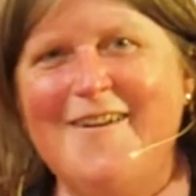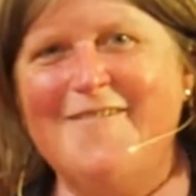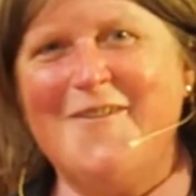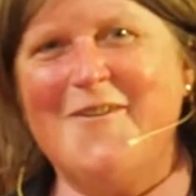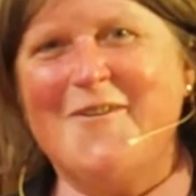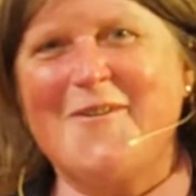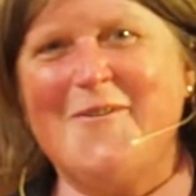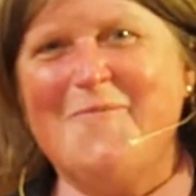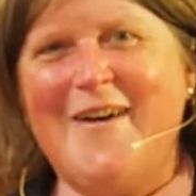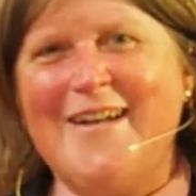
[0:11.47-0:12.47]
for
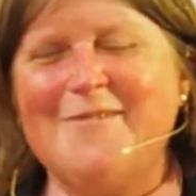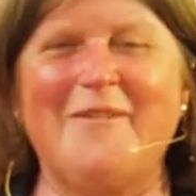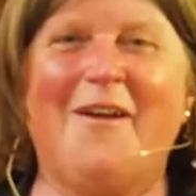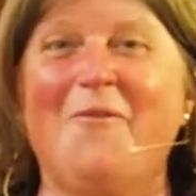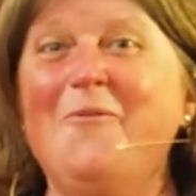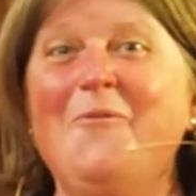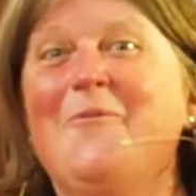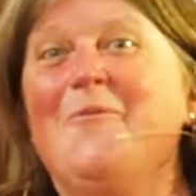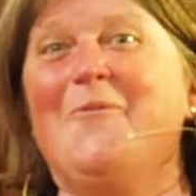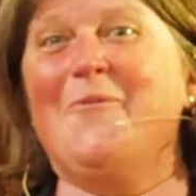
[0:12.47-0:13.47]
Compassion. We go,
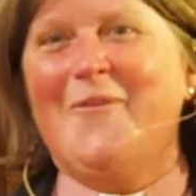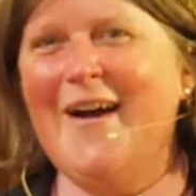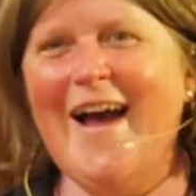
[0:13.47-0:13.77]
ooh,